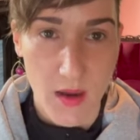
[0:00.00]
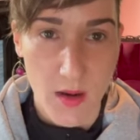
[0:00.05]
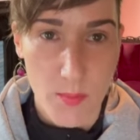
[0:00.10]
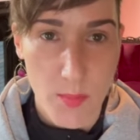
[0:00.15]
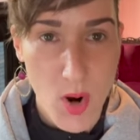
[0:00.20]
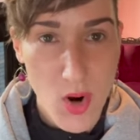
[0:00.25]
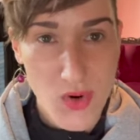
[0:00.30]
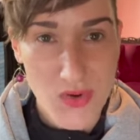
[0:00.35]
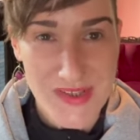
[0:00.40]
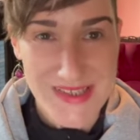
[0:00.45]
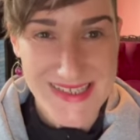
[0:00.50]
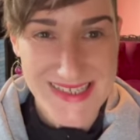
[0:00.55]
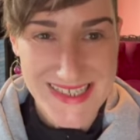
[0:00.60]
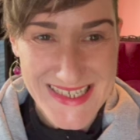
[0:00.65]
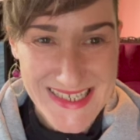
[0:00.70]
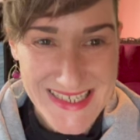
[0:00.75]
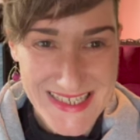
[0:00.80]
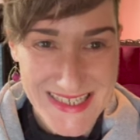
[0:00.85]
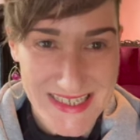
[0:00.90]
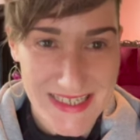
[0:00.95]
Part
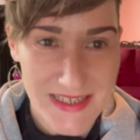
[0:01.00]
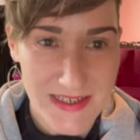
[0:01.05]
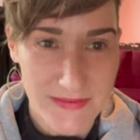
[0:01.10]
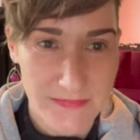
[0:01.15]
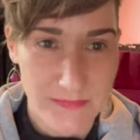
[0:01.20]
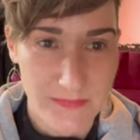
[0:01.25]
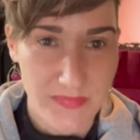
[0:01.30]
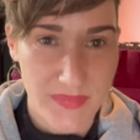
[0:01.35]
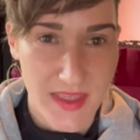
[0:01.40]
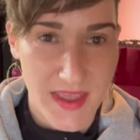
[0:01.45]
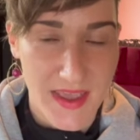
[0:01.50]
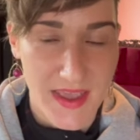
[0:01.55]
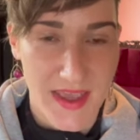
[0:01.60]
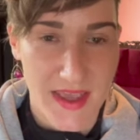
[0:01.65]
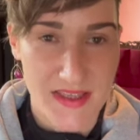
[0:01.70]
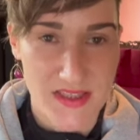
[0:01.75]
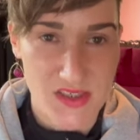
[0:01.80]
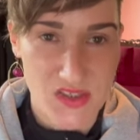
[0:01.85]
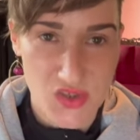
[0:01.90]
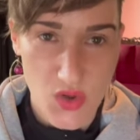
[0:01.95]
D.
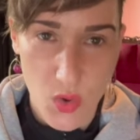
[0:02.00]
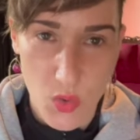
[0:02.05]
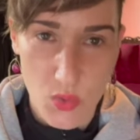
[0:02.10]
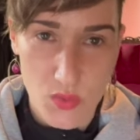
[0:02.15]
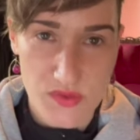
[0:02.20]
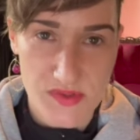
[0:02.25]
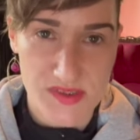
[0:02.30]
It's its own